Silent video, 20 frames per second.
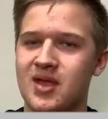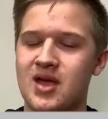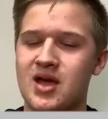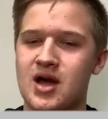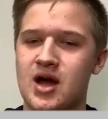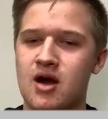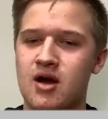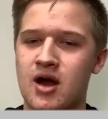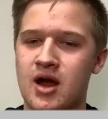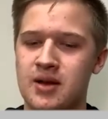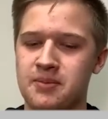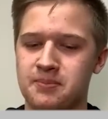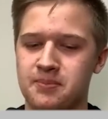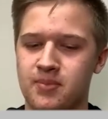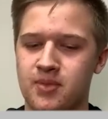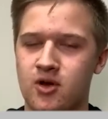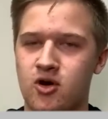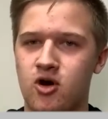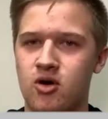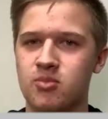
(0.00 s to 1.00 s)
All right.
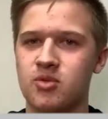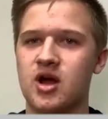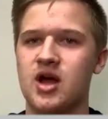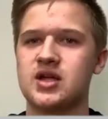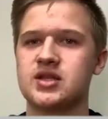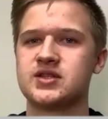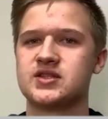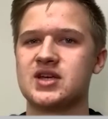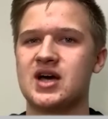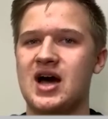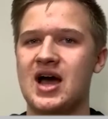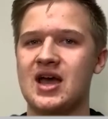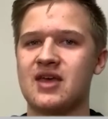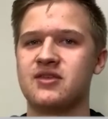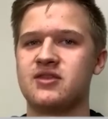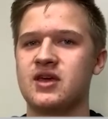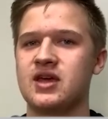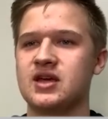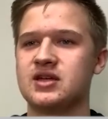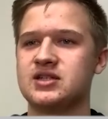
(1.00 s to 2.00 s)
Home runs. I
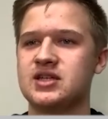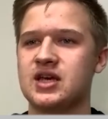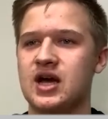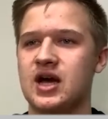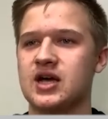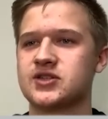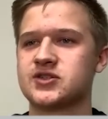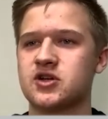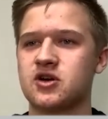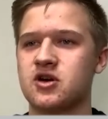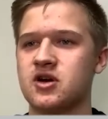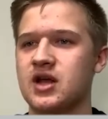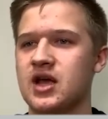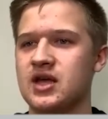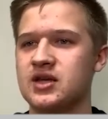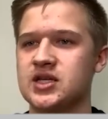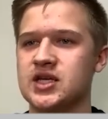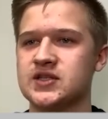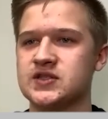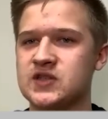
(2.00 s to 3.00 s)
think Teoscar
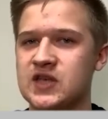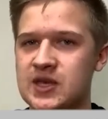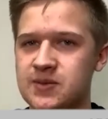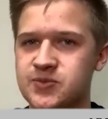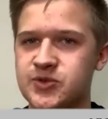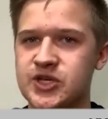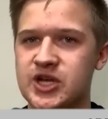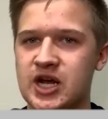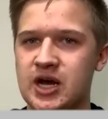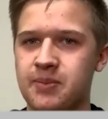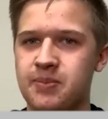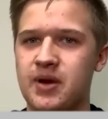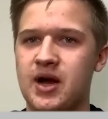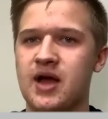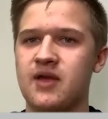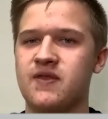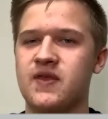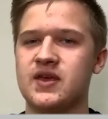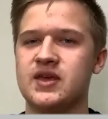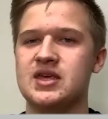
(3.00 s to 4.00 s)
Hernandez keeps it up.
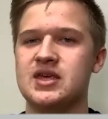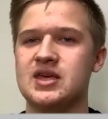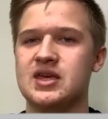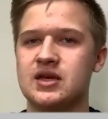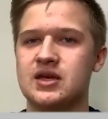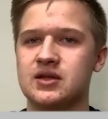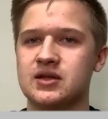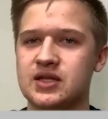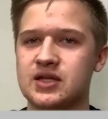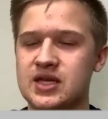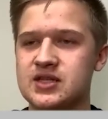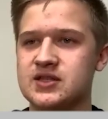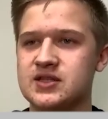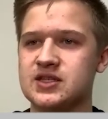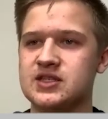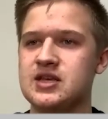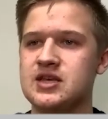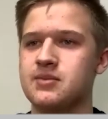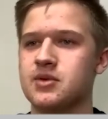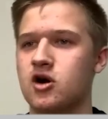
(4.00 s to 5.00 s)
I think he leads the
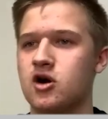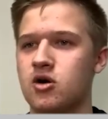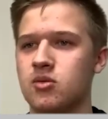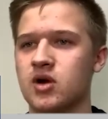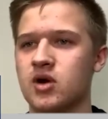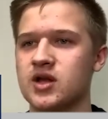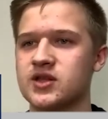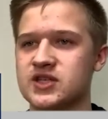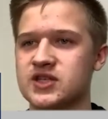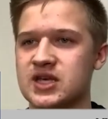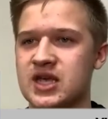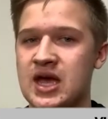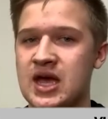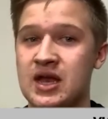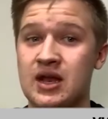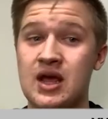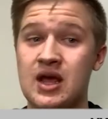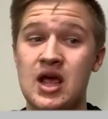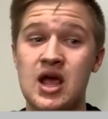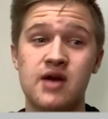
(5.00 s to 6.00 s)
team in home runs
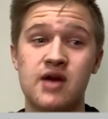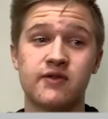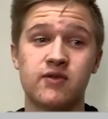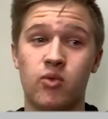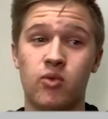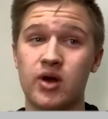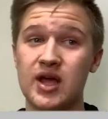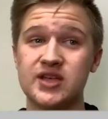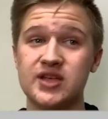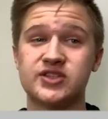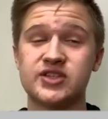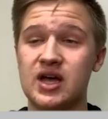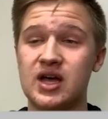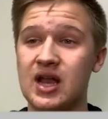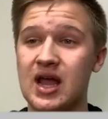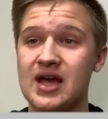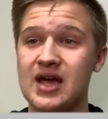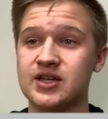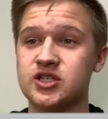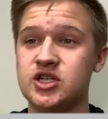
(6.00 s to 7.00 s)
again. From what I saw
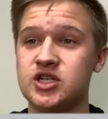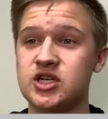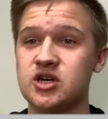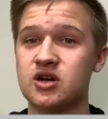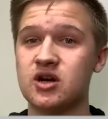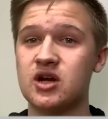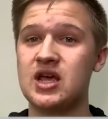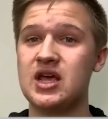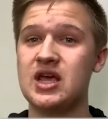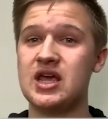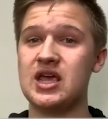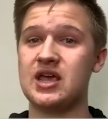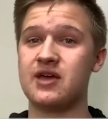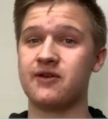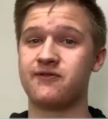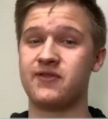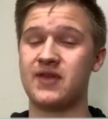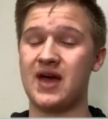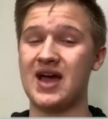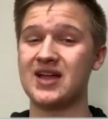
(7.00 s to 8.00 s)
last year,
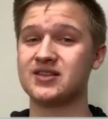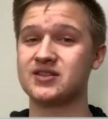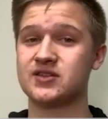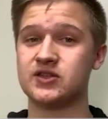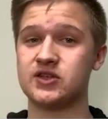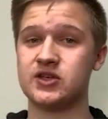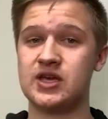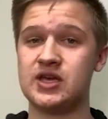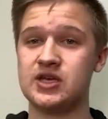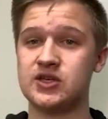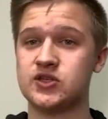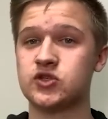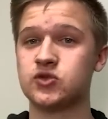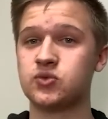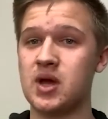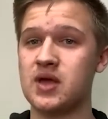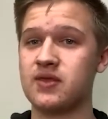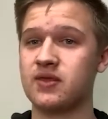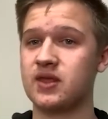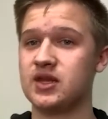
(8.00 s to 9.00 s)
if that's his
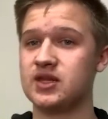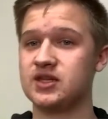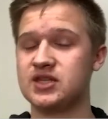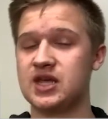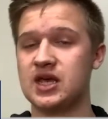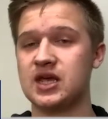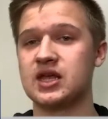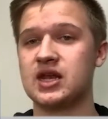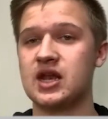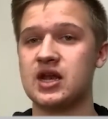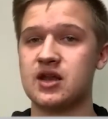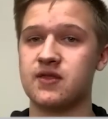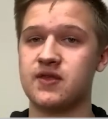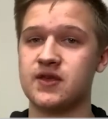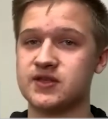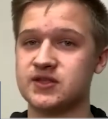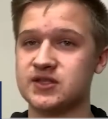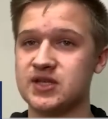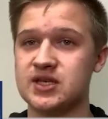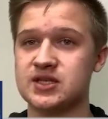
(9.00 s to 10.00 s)
swing that he's taken into
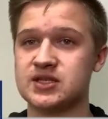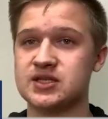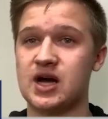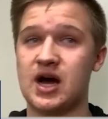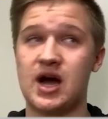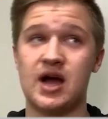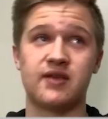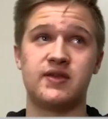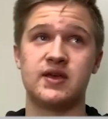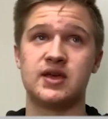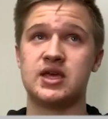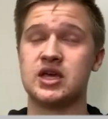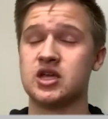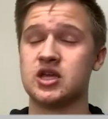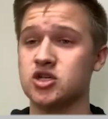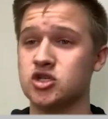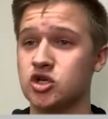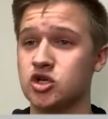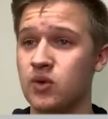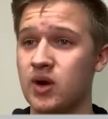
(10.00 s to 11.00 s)
this season, I think he
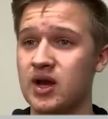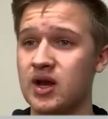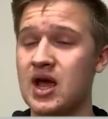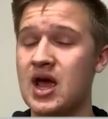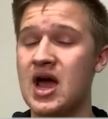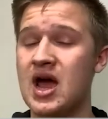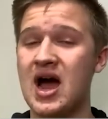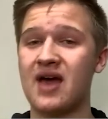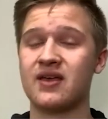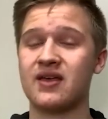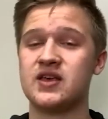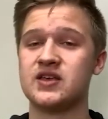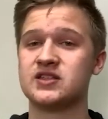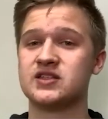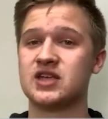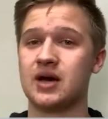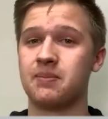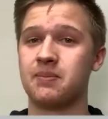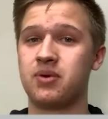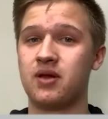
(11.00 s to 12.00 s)
can do it. I think he's
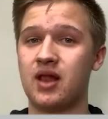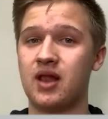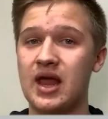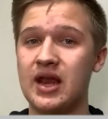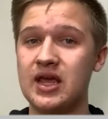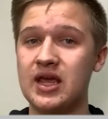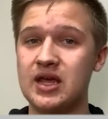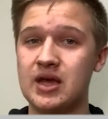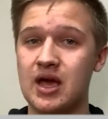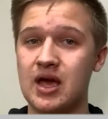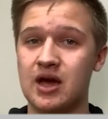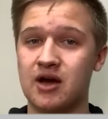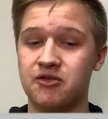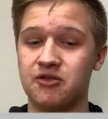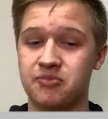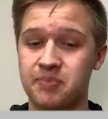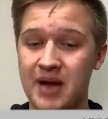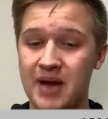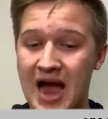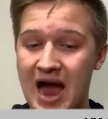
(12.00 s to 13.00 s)
got plenty of
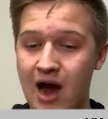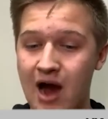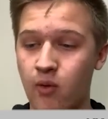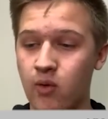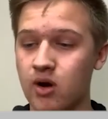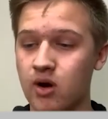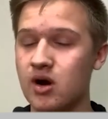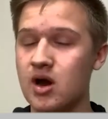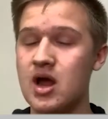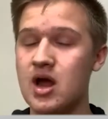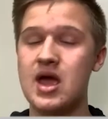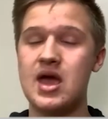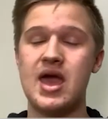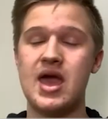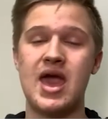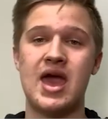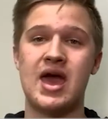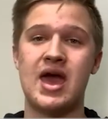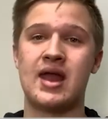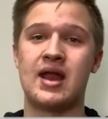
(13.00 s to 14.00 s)
power,
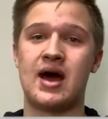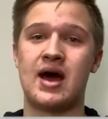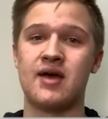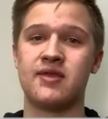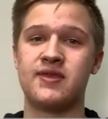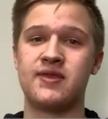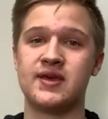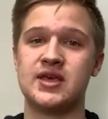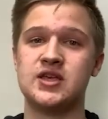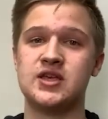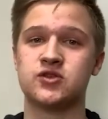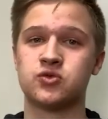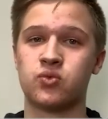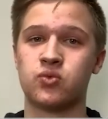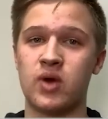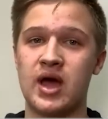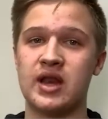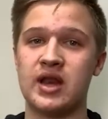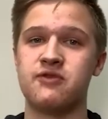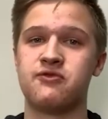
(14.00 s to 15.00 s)
and I think he's
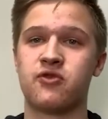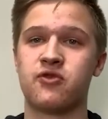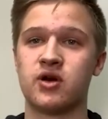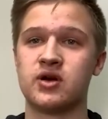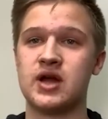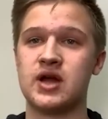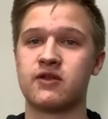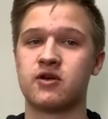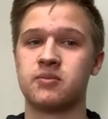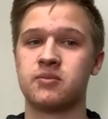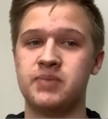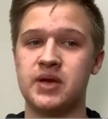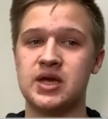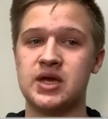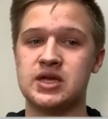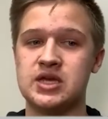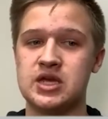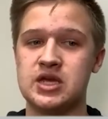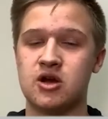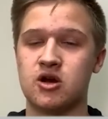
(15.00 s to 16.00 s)
ready for another big
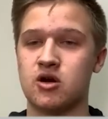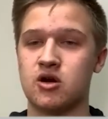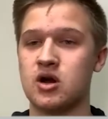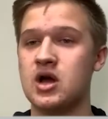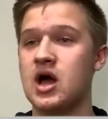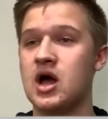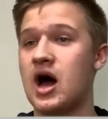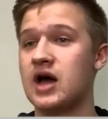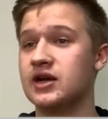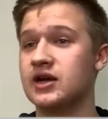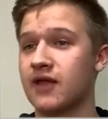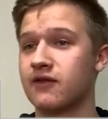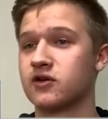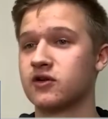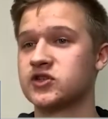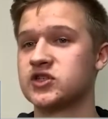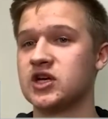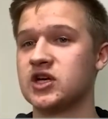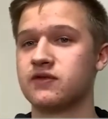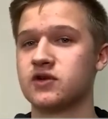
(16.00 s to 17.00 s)
year, another
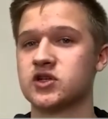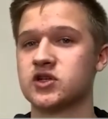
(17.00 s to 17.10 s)
silver